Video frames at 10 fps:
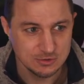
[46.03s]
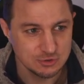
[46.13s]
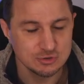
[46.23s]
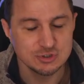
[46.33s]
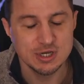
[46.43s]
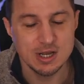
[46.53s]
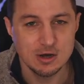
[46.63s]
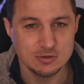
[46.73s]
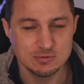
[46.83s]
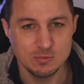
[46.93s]
you should check
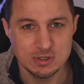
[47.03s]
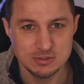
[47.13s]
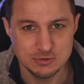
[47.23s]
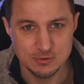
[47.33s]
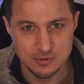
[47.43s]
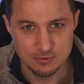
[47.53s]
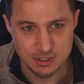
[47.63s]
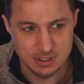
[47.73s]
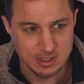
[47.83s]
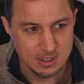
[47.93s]
out one, two, and
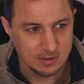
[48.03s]
three,